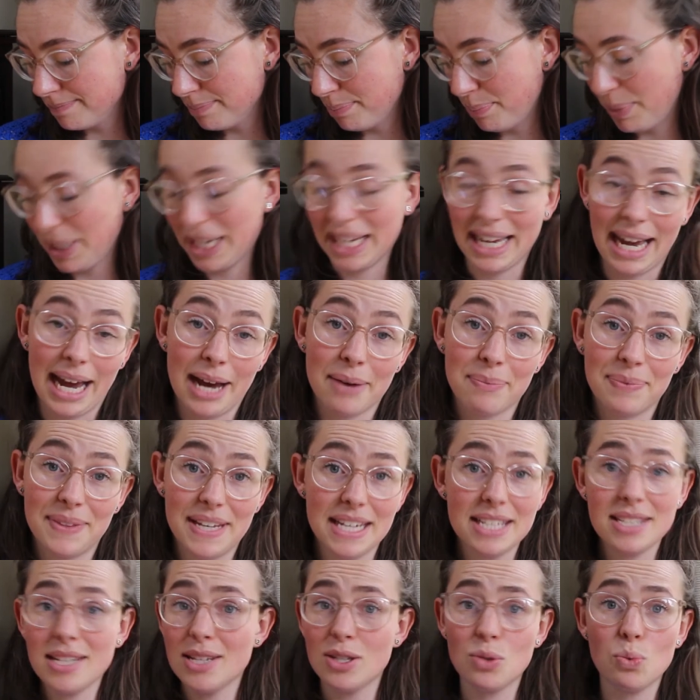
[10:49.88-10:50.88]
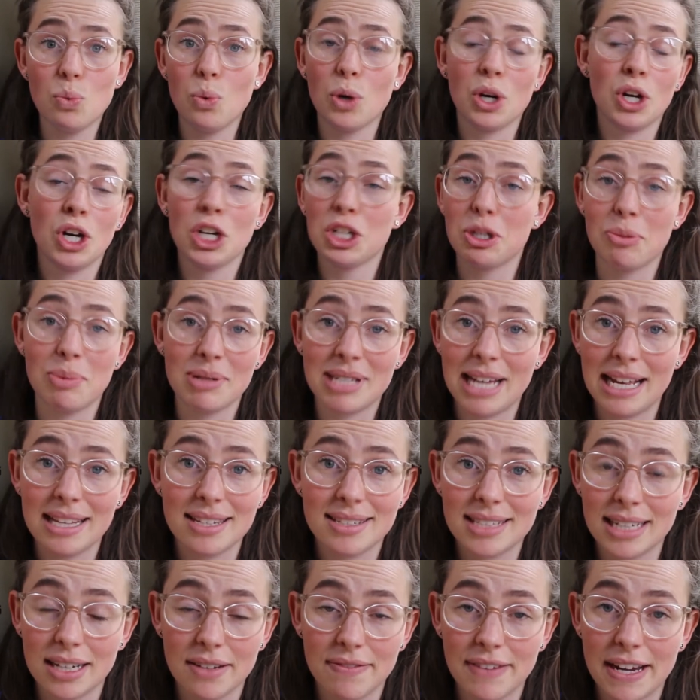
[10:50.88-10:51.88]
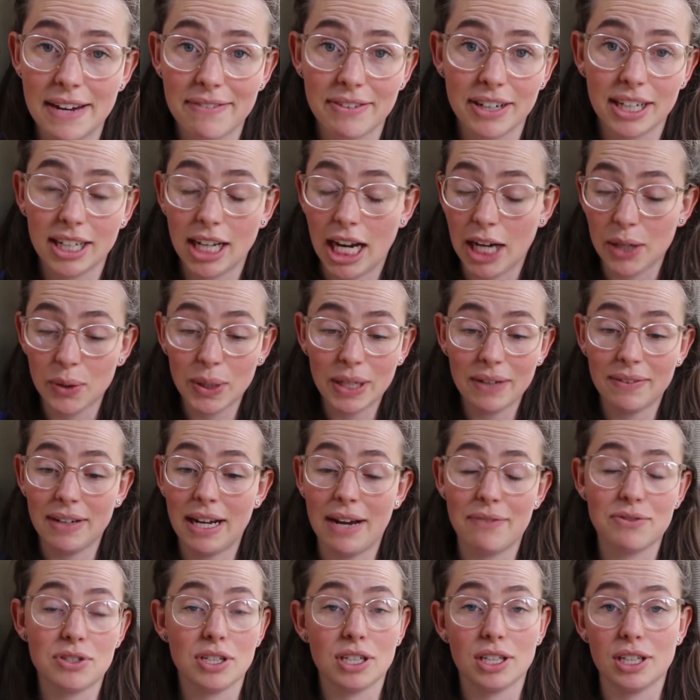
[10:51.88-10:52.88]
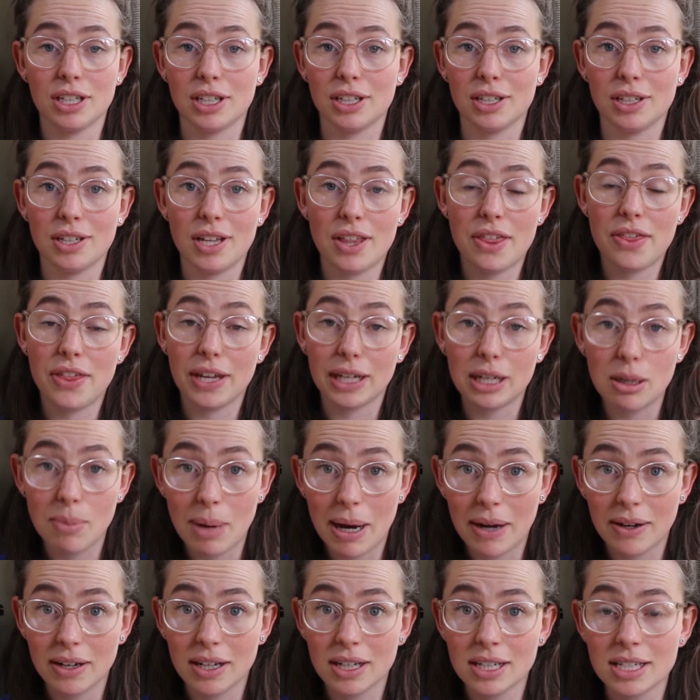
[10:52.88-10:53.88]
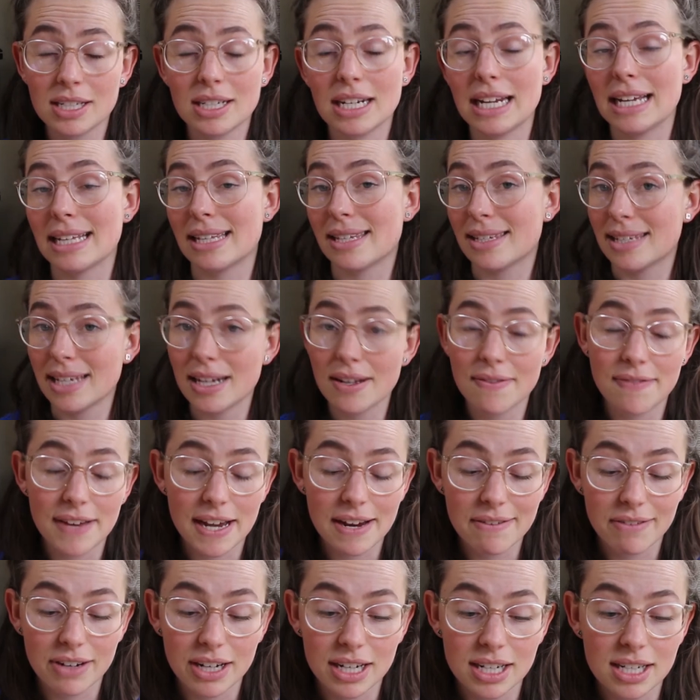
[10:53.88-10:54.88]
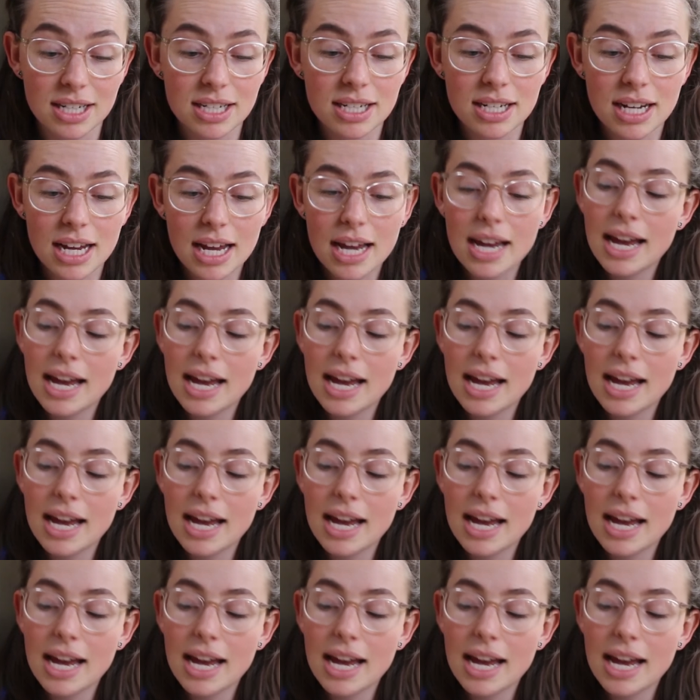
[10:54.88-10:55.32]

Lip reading: But yeah, this is 100% still a favourite. I don't even have to think about it. It's still a favourite.